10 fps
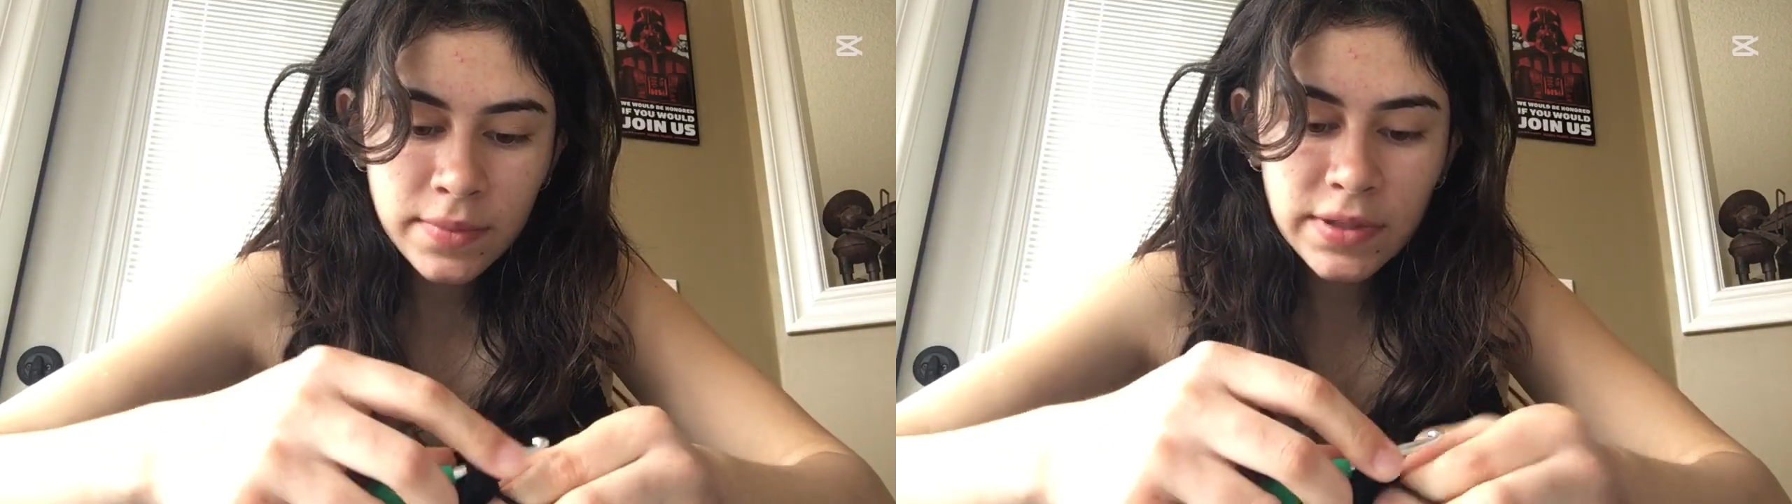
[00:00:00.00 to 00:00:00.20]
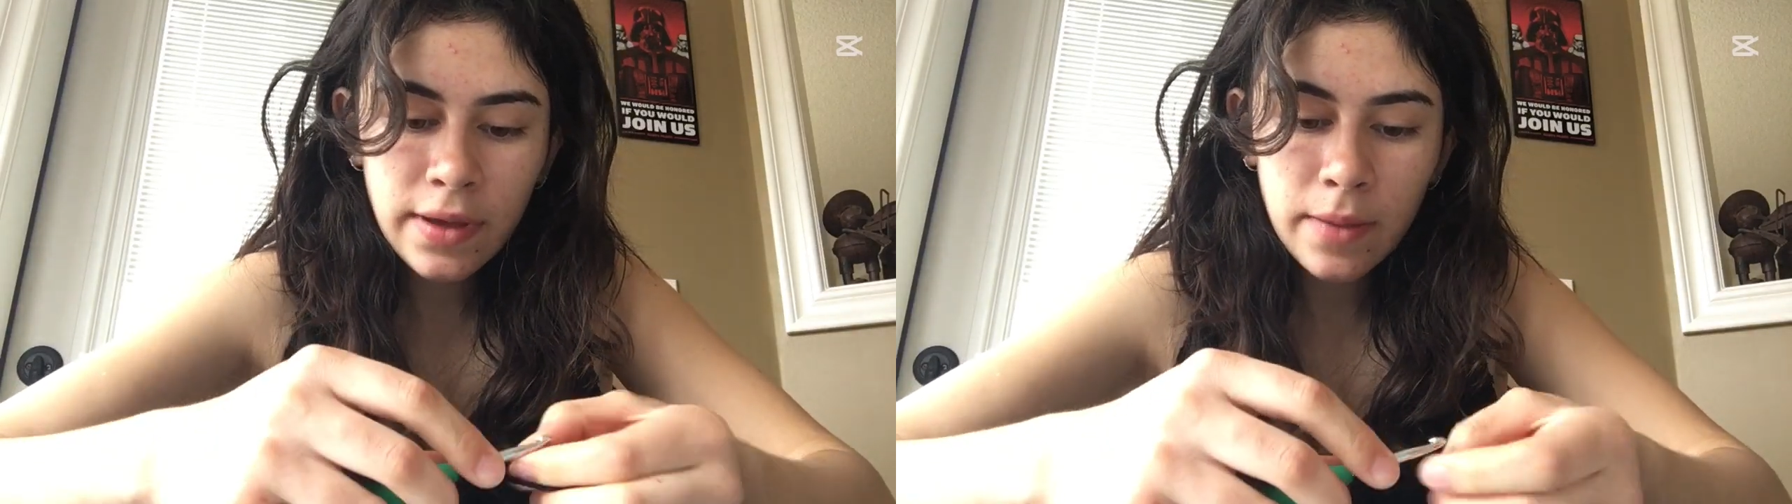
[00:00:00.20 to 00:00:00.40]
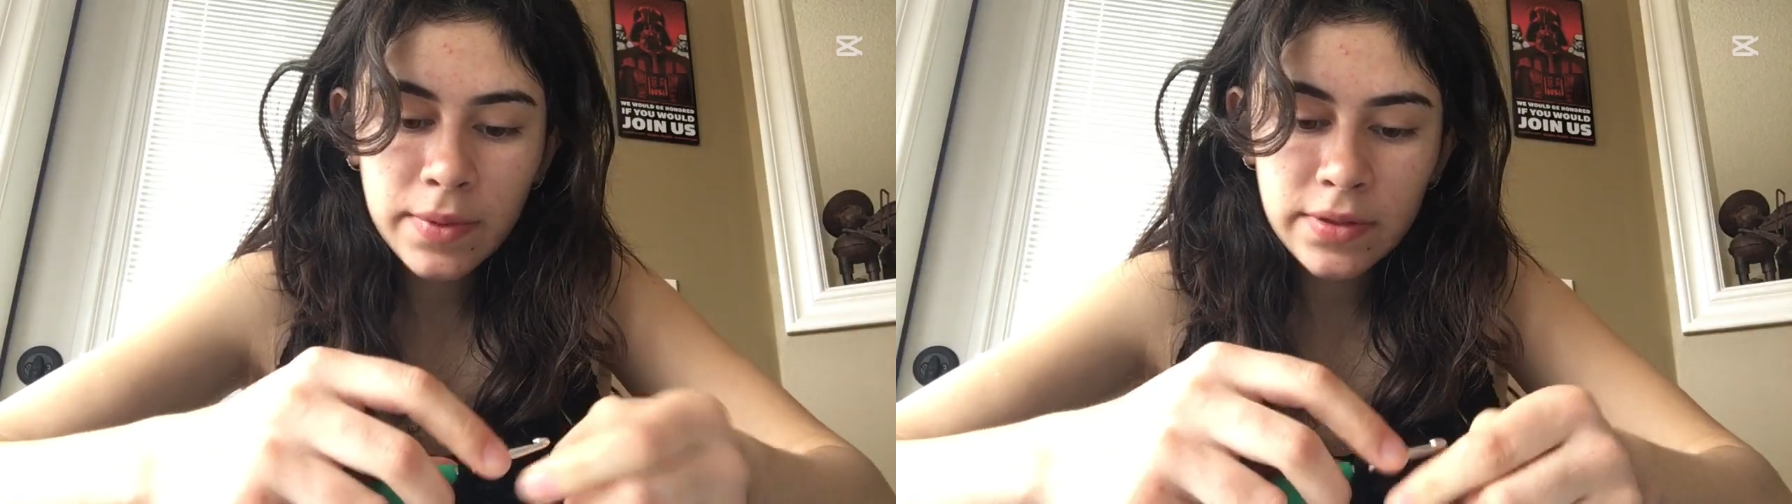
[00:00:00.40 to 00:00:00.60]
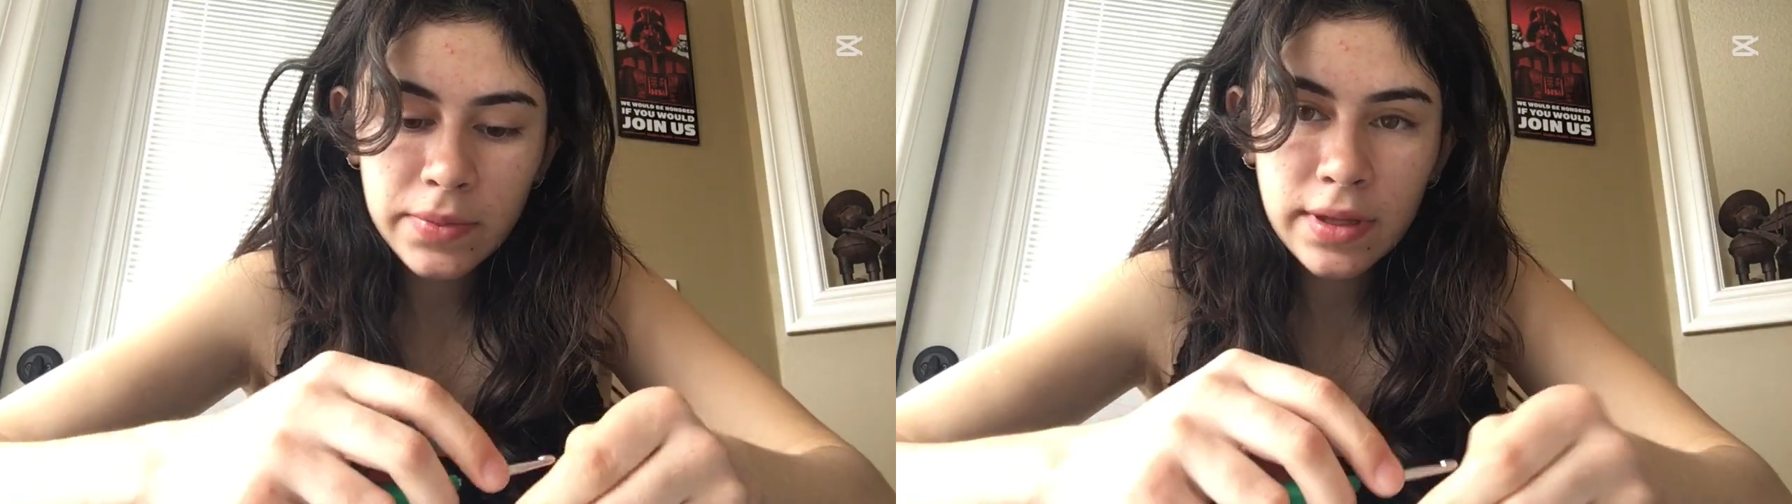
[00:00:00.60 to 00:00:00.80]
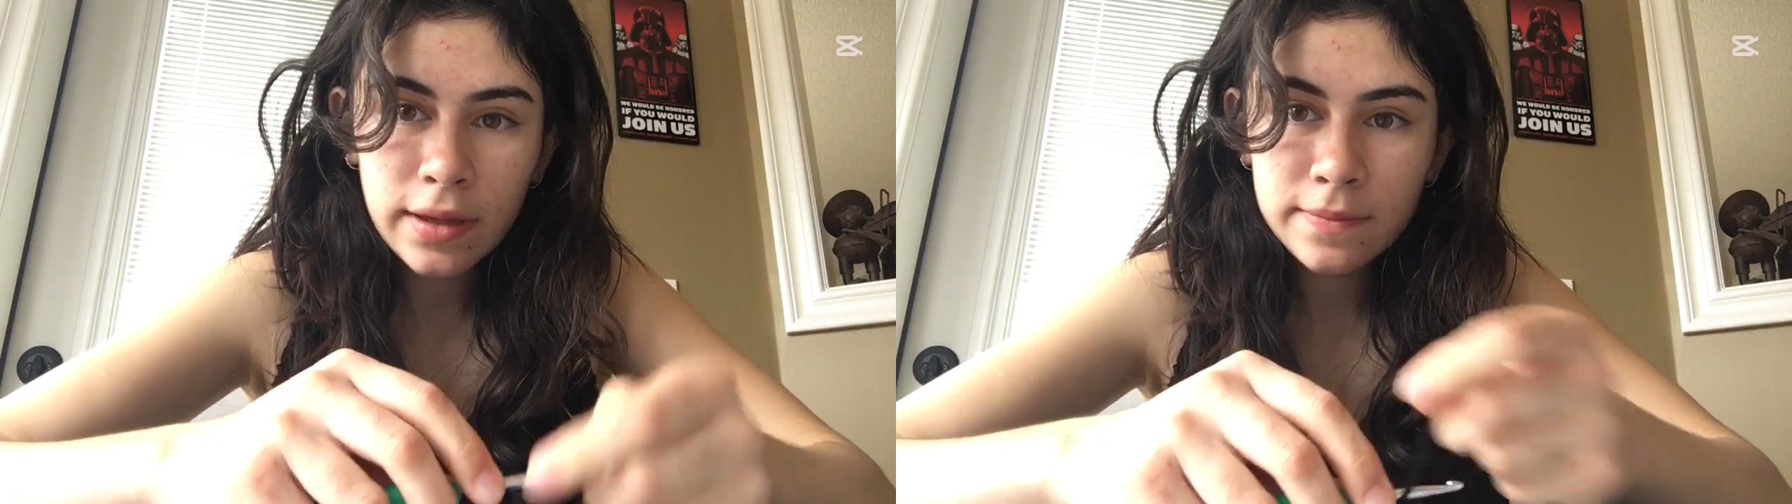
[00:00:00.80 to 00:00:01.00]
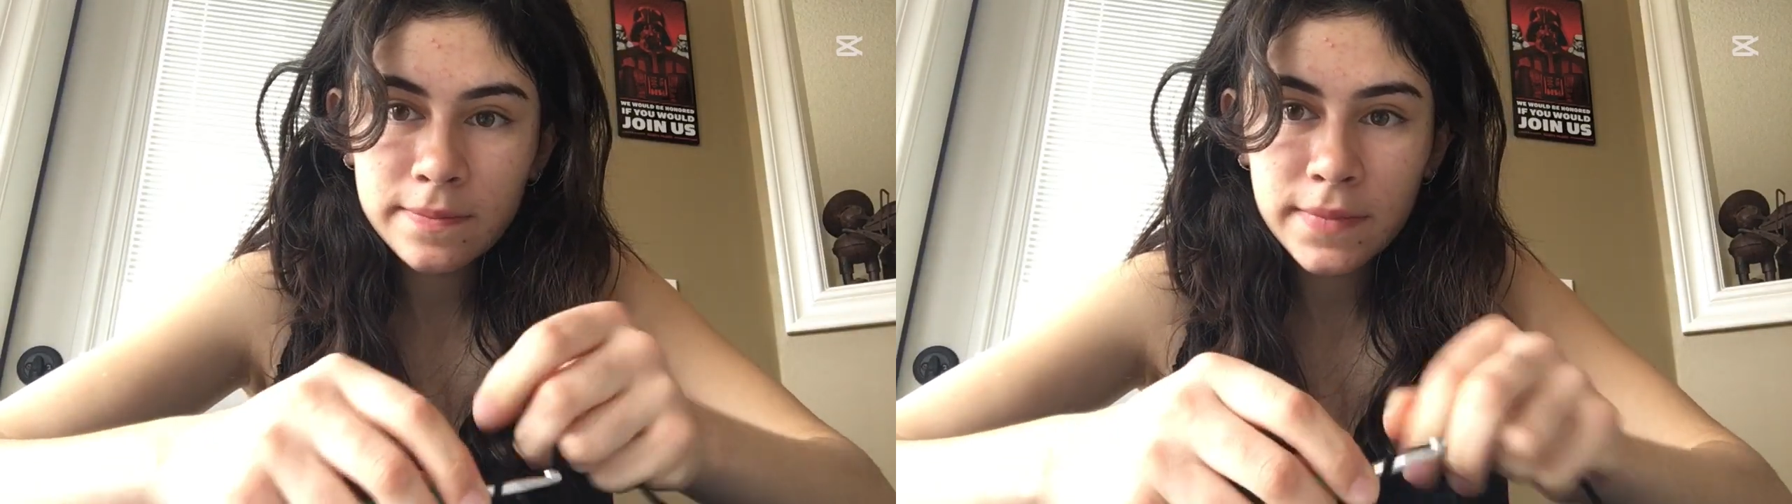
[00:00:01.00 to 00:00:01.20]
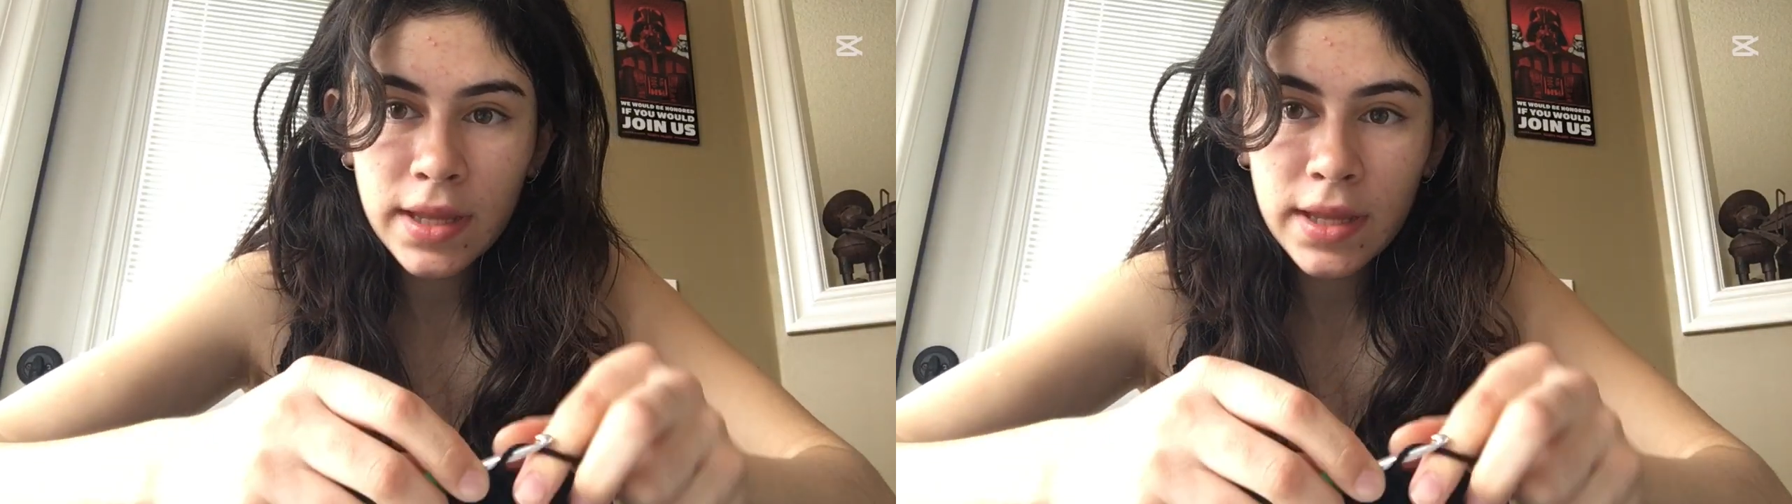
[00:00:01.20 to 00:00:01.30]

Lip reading: so happy to be done,